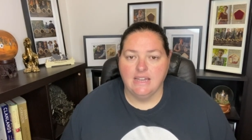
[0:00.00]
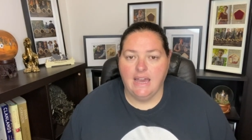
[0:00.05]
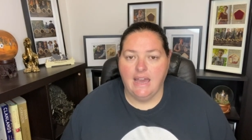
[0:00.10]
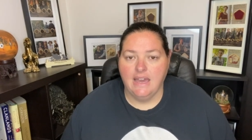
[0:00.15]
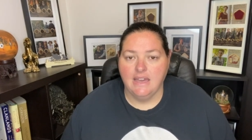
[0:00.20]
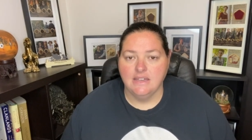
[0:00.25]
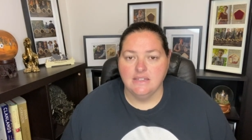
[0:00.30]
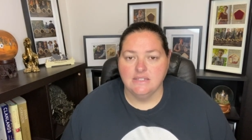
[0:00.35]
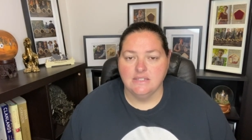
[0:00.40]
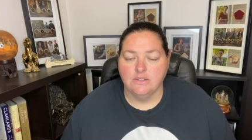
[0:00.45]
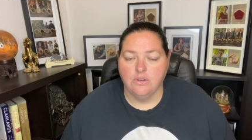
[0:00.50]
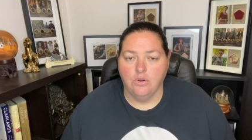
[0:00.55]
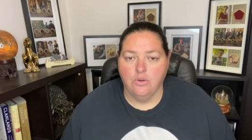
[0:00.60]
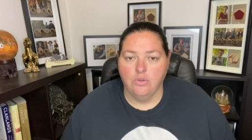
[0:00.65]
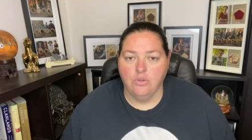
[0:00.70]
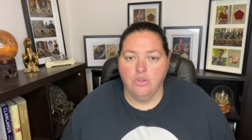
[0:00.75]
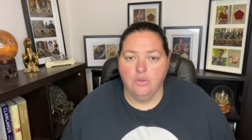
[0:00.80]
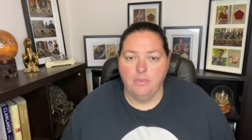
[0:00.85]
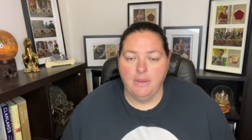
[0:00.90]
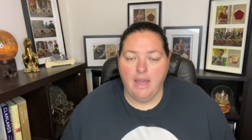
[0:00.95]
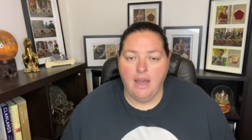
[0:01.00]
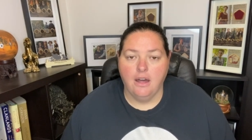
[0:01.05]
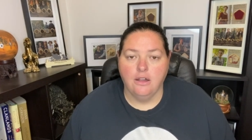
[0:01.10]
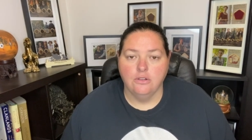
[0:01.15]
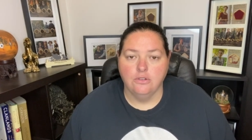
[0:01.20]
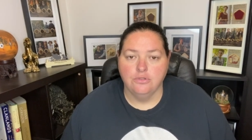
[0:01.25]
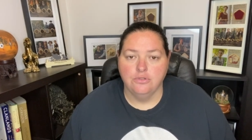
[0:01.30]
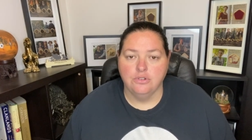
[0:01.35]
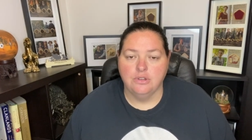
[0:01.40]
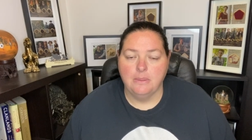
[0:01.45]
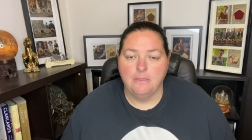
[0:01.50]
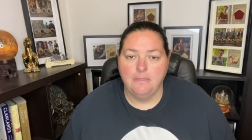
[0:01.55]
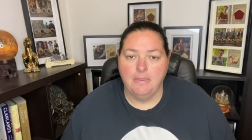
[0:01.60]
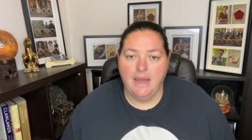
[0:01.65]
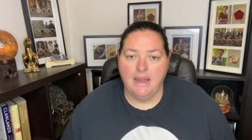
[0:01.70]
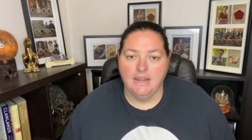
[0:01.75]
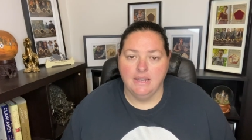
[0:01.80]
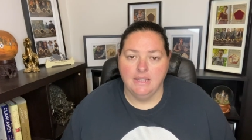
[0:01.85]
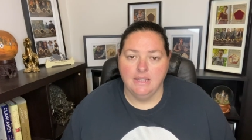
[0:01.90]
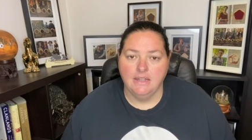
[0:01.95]
case all about Luke
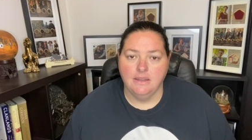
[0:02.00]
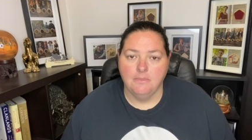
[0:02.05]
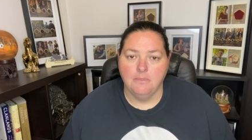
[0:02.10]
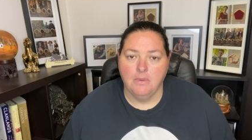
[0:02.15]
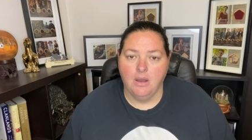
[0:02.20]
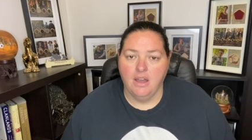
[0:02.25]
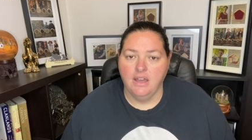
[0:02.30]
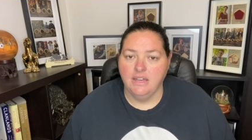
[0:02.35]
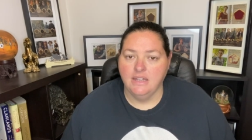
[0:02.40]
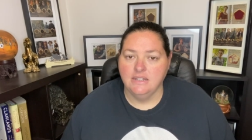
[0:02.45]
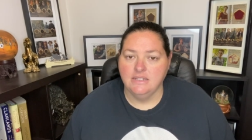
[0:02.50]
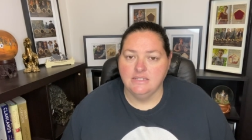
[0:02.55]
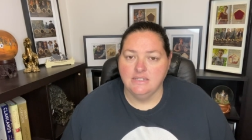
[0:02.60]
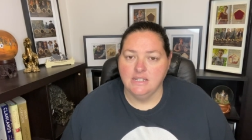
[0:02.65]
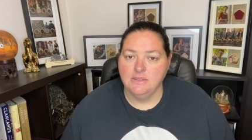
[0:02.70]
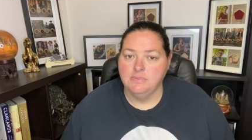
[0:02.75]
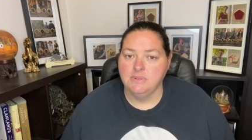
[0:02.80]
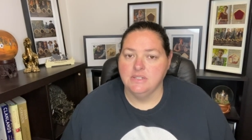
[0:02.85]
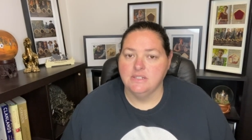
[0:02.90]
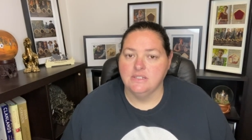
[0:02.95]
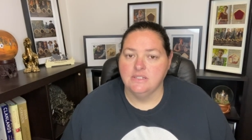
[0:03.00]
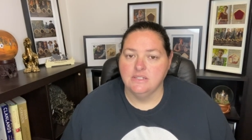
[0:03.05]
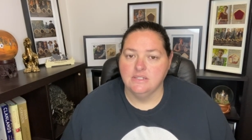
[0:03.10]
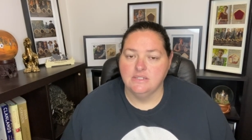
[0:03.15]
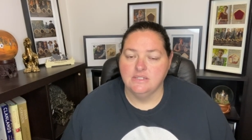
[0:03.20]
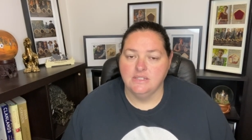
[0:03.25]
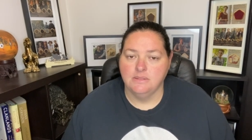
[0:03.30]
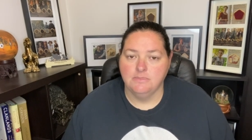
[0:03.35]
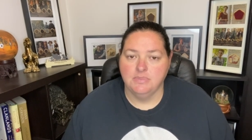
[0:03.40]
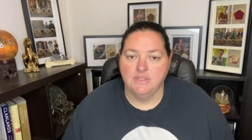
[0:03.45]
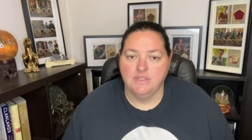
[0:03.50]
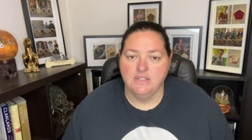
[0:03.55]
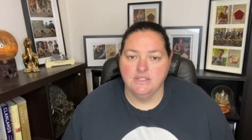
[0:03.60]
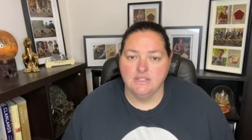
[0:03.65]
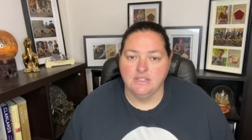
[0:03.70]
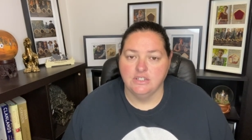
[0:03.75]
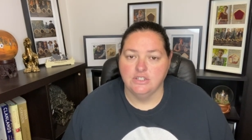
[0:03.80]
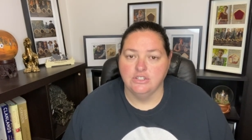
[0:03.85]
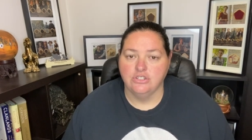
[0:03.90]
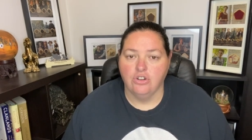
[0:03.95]
Batty. My deepest sympathies
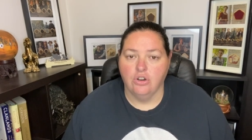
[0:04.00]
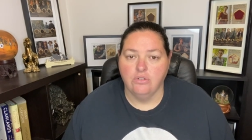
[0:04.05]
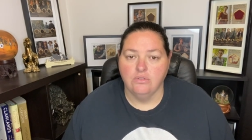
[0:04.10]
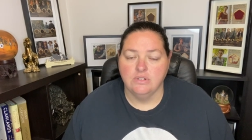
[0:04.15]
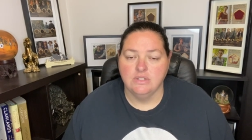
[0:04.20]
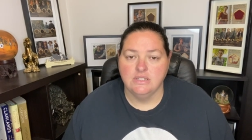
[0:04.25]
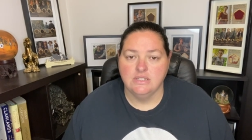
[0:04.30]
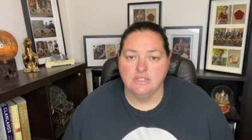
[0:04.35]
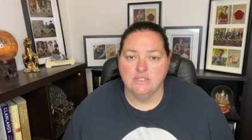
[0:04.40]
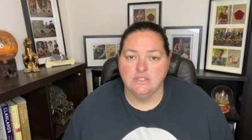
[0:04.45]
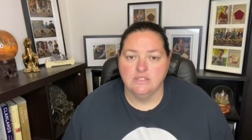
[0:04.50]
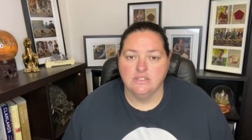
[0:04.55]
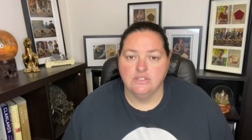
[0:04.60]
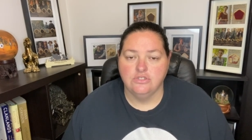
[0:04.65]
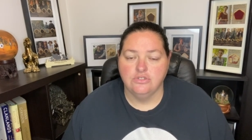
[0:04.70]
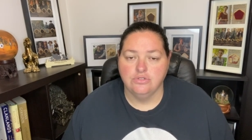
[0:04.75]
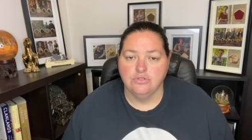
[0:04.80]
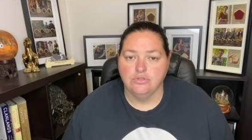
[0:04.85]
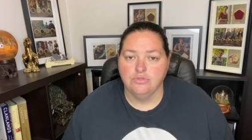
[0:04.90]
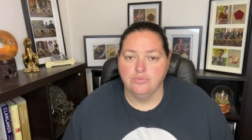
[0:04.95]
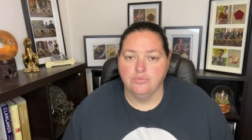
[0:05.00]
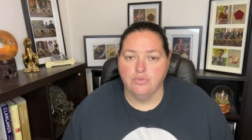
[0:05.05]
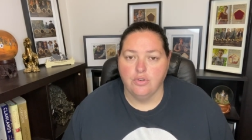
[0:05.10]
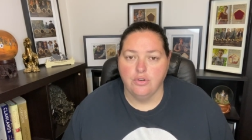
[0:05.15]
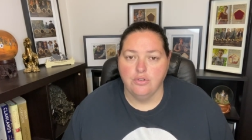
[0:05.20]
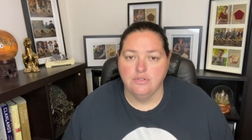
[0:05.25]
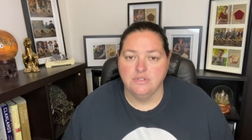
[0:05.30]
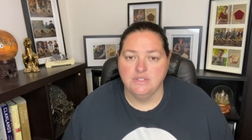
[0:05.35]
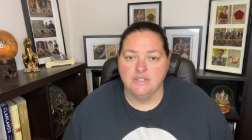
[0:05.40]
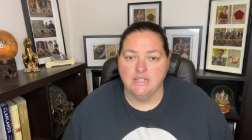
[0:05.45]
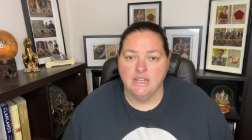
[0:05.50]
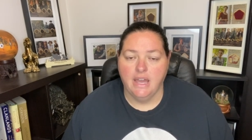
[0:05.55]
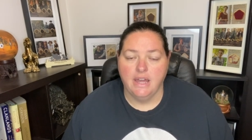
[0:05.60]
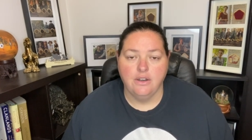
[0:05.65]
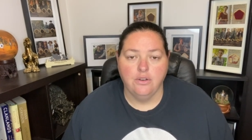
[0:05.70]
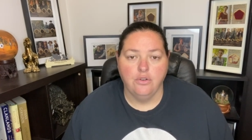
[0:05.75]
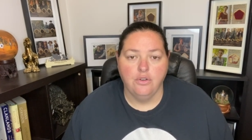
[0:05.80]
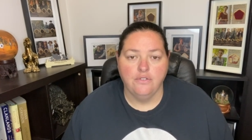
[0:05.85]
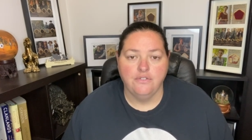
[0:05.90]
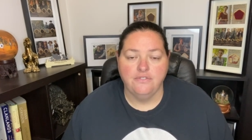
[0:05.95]
and condolences to Rosie
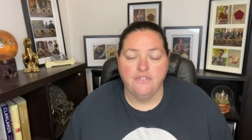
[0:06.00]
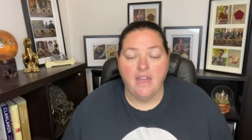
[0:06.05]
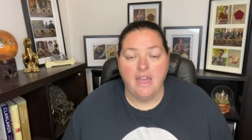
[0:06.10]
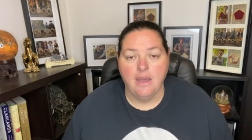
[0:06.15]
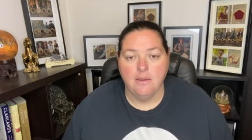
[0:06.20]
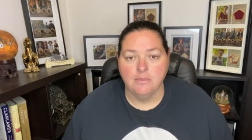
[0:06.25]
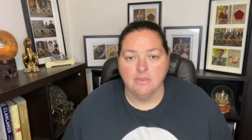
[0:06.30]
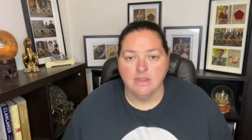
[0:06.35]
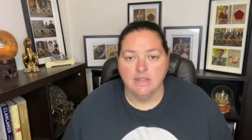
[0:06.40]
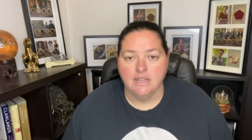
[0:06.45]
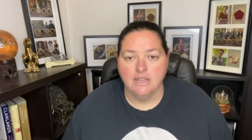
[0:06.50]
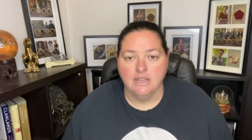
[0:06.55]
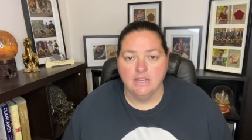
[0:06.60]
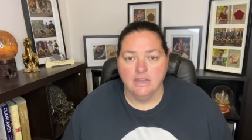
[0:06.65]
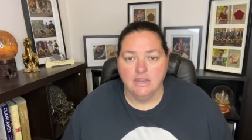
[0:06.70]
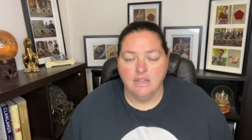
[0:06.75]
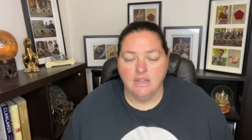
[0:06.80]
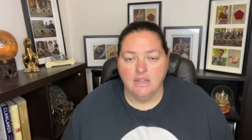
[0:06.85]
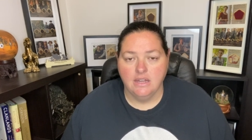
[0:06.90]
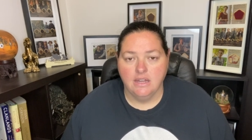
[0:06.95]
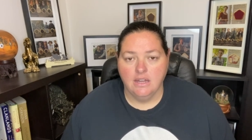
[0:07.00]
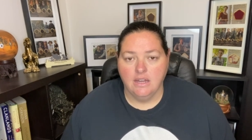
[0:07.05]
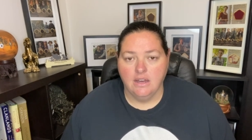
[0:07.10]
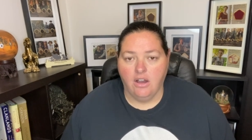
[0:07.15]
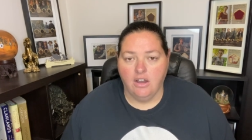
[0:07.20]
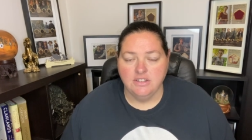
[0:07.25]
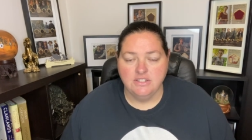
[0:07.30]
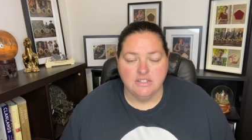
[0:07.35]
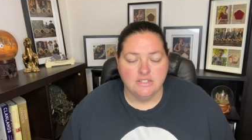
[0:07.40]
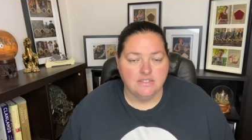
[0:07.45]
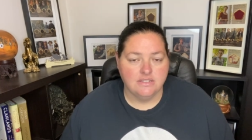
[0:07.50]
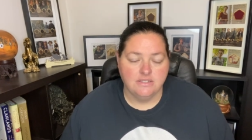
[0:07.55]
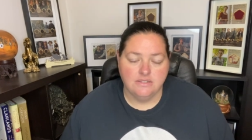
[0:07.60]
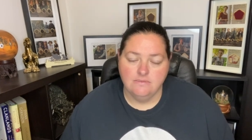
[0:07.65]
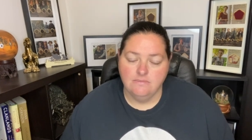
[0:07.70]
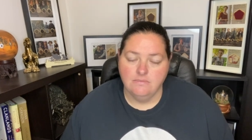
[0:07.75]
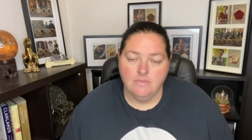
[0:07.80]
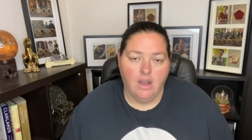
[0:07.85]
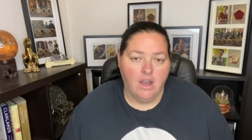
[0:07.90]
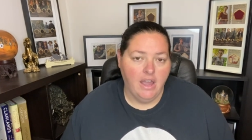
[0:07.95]
and her family. I just,
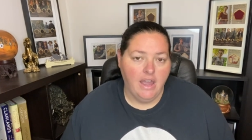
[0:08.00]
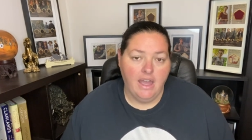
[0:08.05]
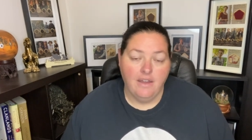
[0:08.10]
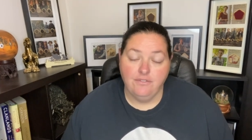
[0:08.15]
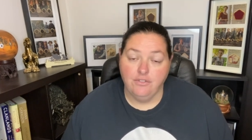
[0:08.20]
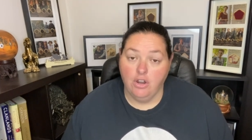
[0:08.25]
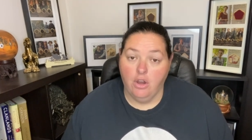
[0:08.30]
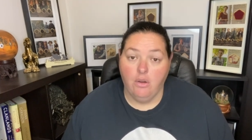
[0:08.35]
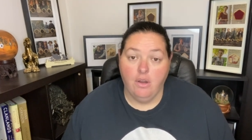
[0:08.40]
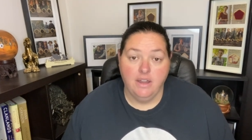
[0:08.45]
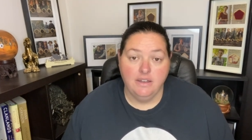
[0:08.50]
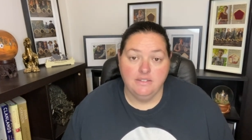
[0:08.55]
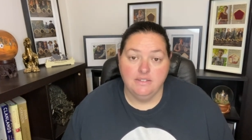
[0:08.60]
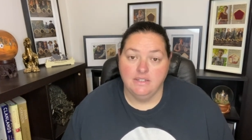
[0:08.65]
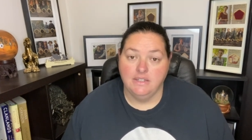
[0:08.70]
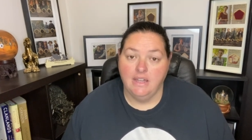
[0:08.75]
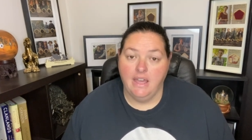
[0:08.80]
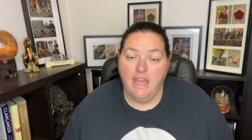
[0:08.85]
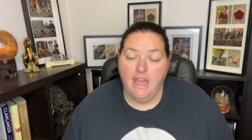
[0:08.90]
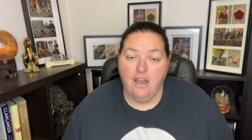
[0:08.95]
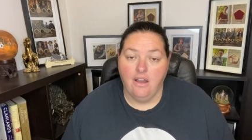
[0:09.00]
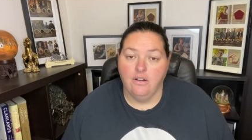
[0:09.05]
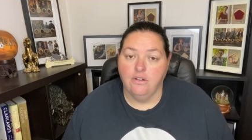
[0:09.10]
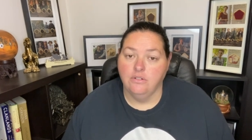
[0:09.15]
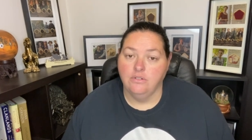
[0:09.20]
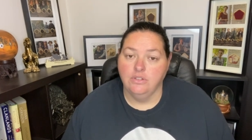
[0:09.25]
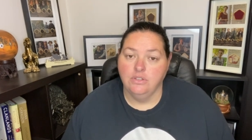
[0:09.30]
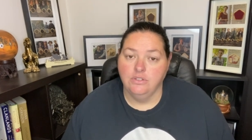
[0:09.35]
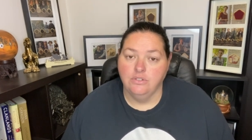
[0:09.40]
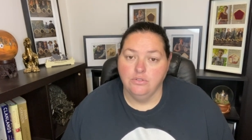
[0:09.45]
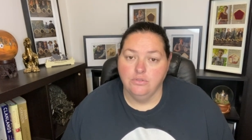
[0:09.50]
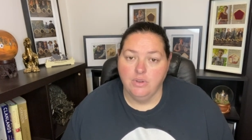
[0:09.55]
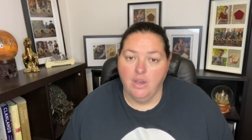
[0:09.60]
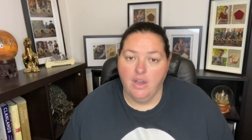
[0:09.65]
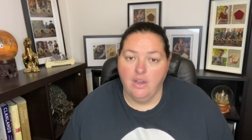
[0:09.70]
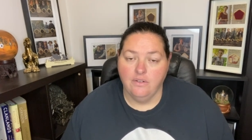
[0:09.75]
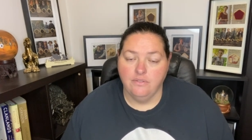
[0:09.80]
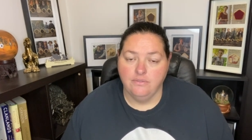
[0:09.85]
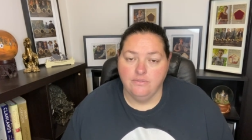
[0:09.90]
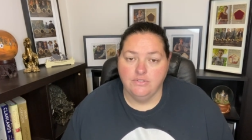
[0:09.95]
I have no idea how you
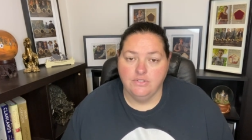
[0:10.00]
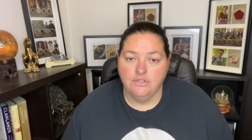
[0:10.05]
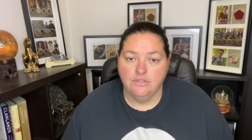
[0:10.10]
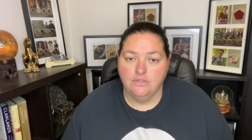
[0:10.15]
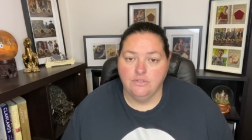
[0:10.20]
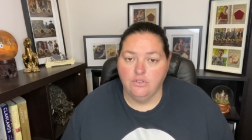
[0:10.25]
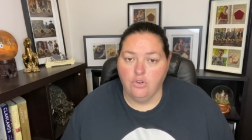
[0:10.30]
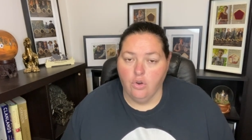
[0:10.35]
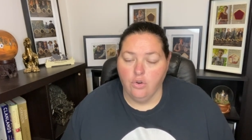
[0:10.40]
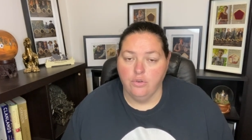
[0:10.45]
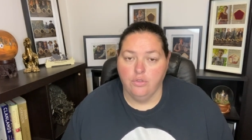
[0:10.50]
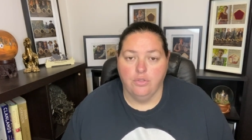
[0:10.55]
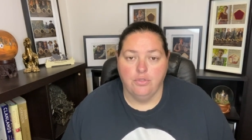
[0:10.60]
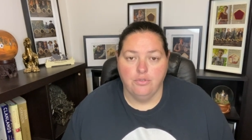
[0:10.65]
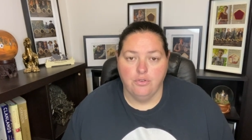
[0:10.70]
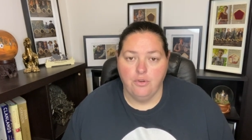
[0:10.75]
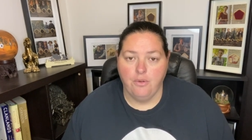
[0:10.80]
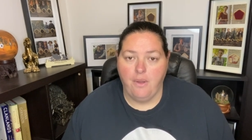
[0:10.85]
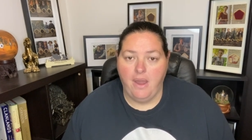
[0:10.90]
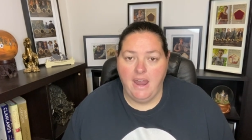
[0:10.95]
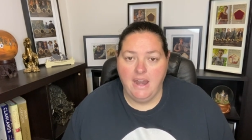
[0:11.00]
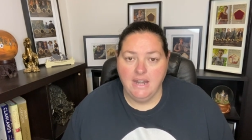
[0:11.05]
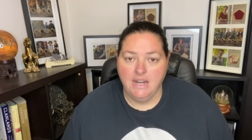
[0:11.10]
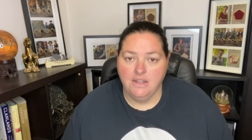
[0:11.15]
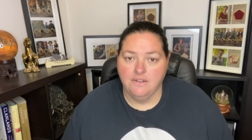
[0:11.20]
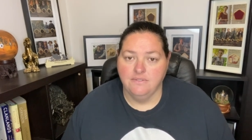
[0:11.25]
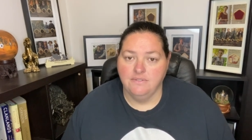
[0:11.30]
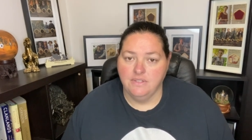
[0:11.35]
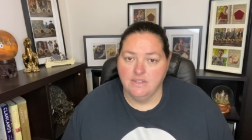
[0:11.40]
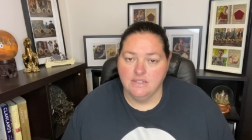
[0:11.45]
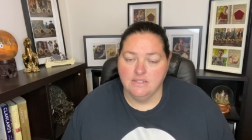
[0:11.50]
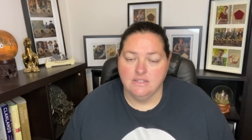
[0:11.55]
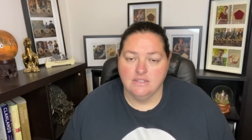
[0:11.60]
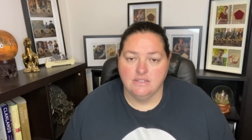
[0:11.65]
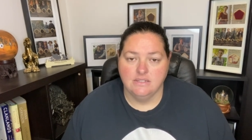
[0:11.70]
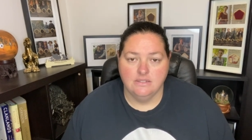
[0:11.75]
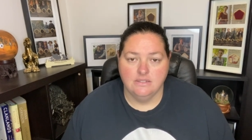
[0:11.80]
have gotten through any of this.